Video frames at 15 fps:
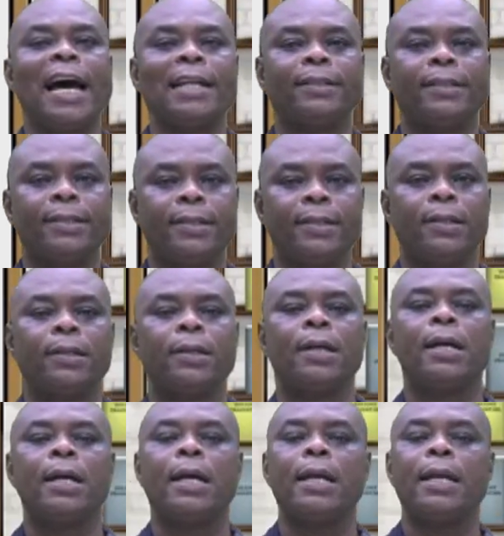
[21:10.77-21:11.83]
at
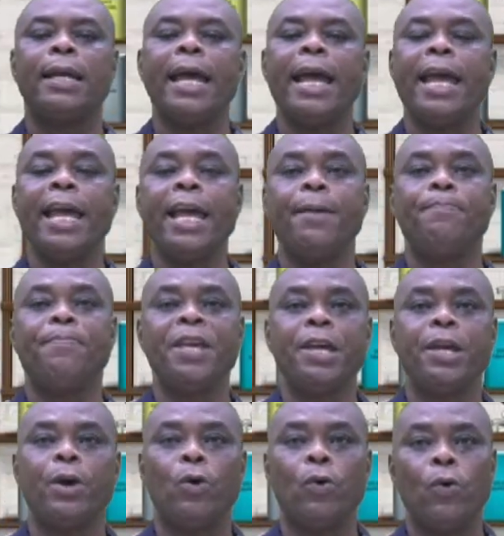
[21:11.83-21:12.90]
the
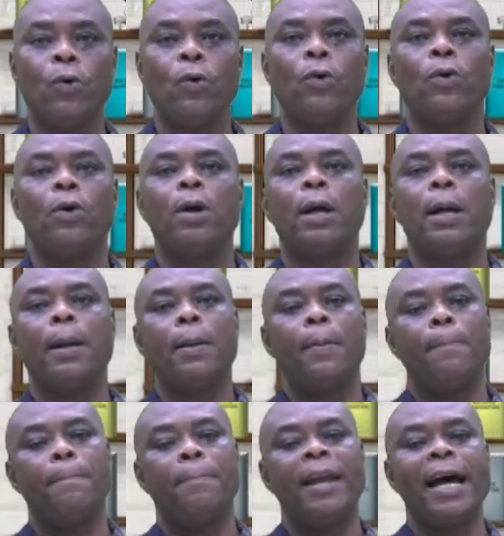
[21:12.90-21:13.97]
ABO
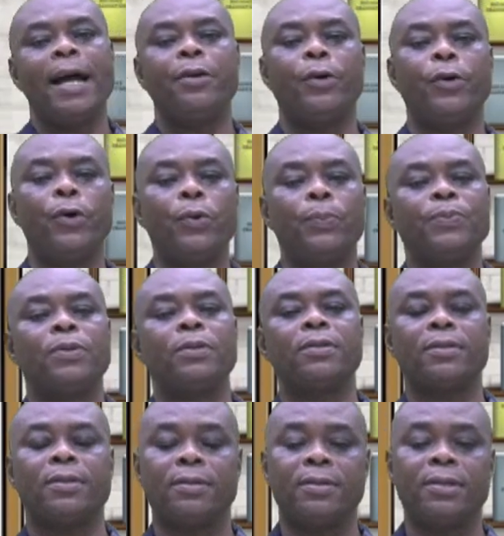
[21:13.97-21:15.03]
blood groups
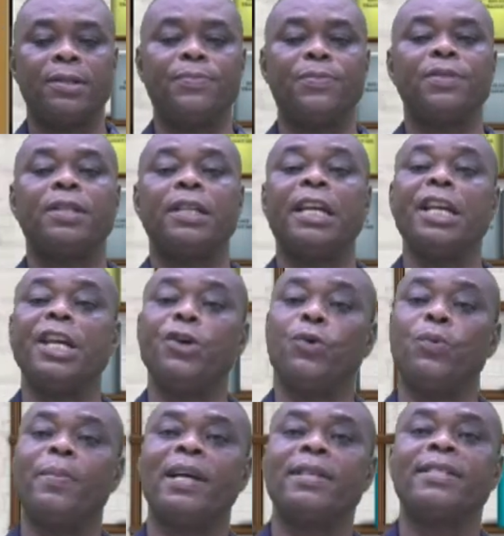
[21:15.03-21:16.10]
systems in
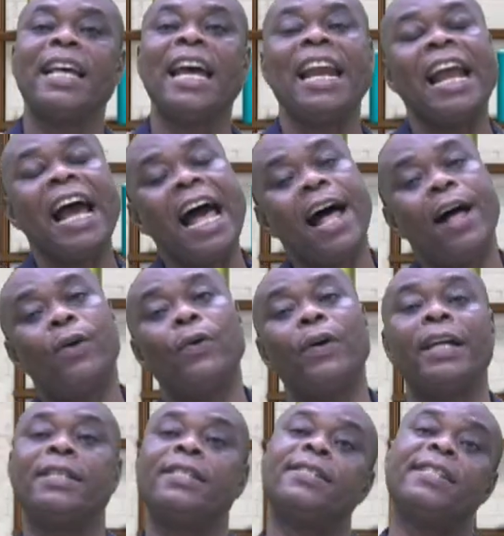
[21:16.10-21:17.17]
humans and how
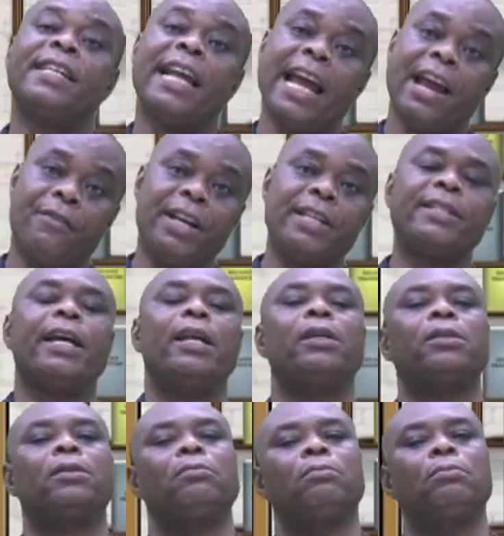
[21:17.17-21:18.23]
it is inherited.
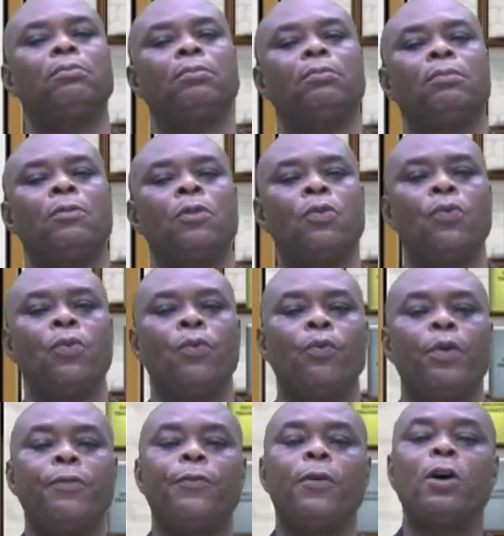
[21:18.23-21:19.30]

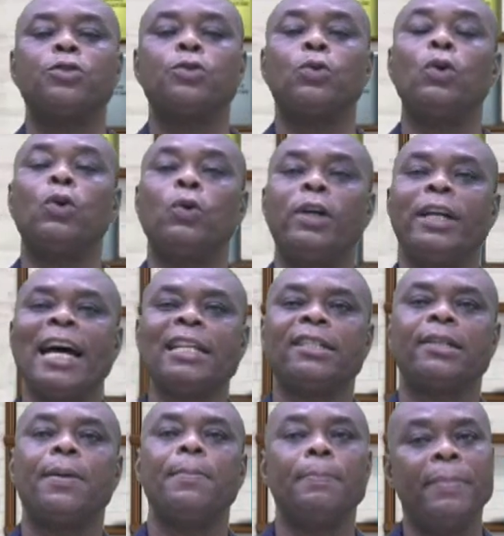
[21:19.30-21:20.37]
We've also looked
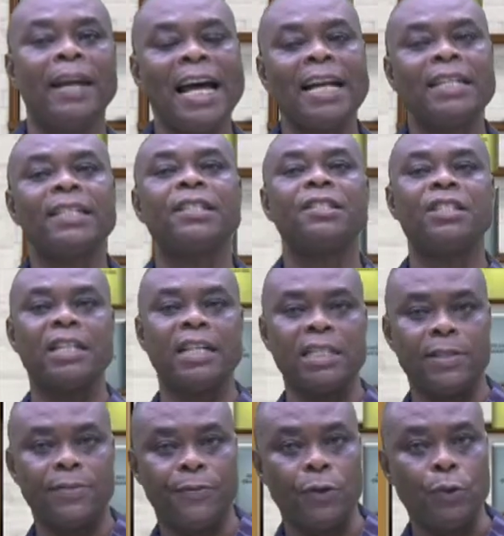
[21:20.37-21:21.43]
at blood
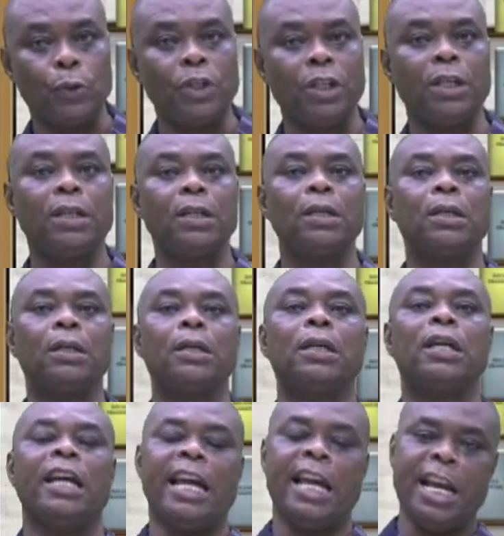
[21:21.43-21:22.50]
transfusion
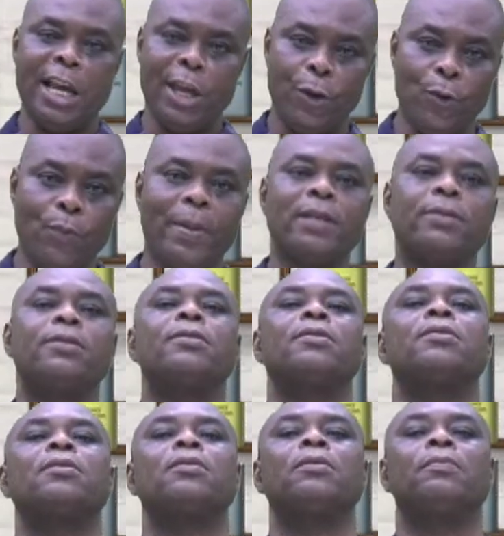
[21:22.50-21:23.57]
in
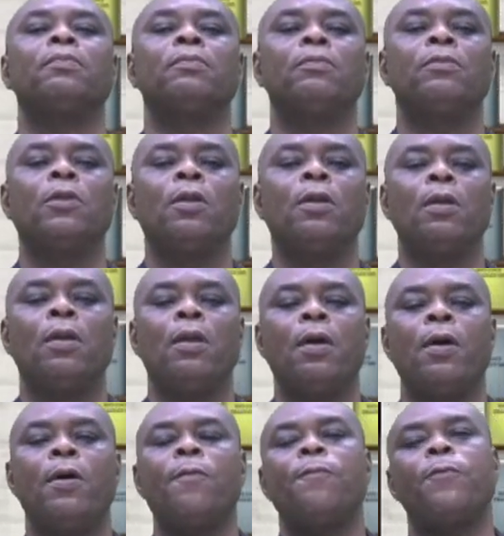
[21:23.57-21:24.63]
humans.
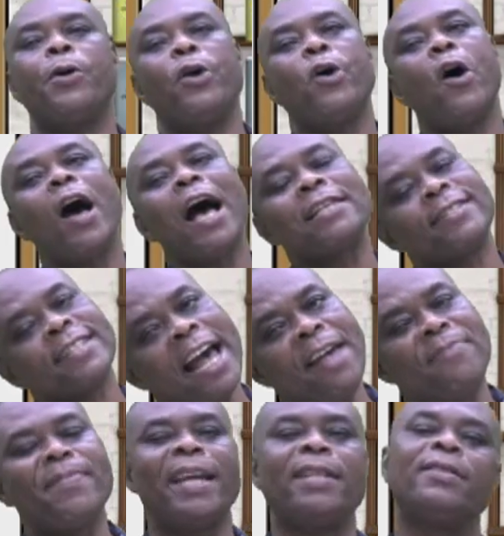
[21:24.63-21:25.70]
For your
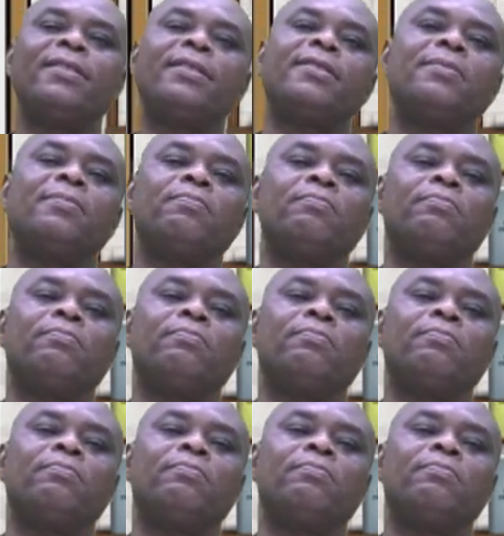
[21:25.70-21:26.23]
assignment,